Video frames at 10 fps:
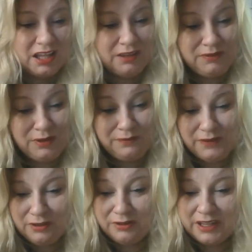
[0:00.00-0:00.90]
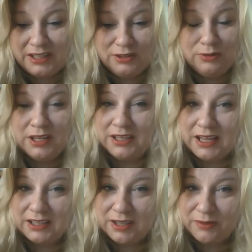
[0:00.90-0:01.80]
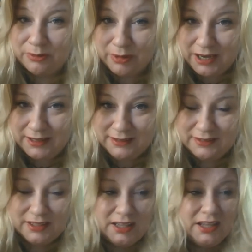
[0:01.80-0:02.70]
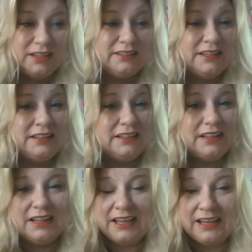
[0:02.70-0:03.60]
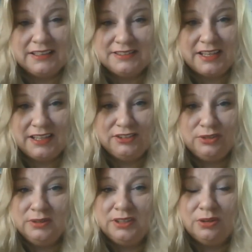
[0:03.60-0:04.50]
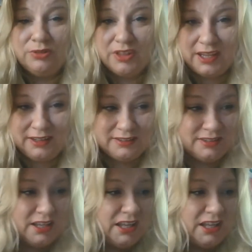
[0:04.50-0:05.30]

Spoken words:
If you feel that you cannot give a raise, then, like I said, do little things.